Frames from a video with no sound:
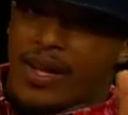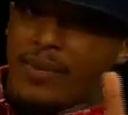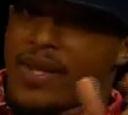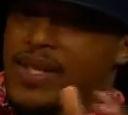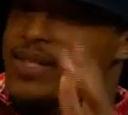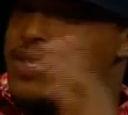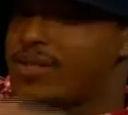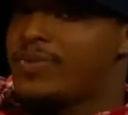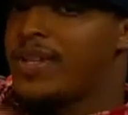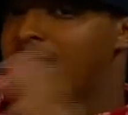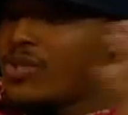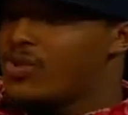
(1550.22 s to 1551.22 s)
what I mean? It's just
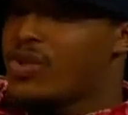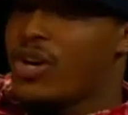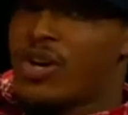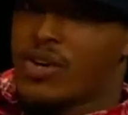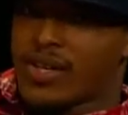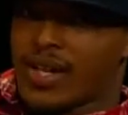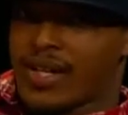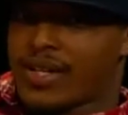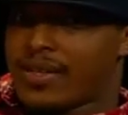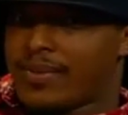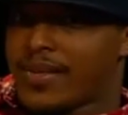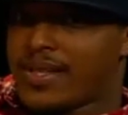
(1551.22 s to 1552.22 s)
been too long. Like
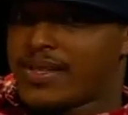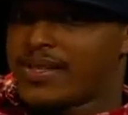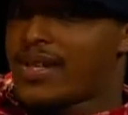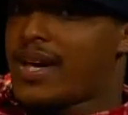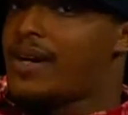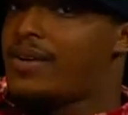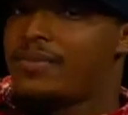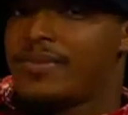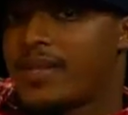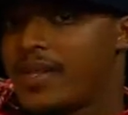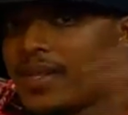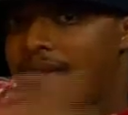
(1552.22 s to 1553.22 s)
I mean, it's time
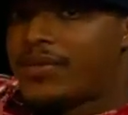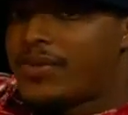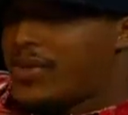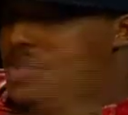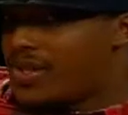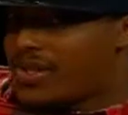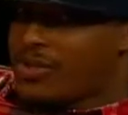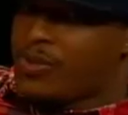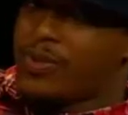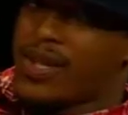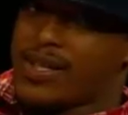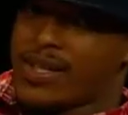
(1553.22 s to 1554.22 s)
for new
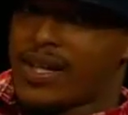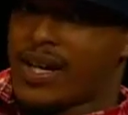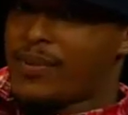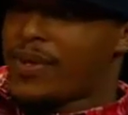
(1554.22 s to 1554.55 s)
blood. Let them know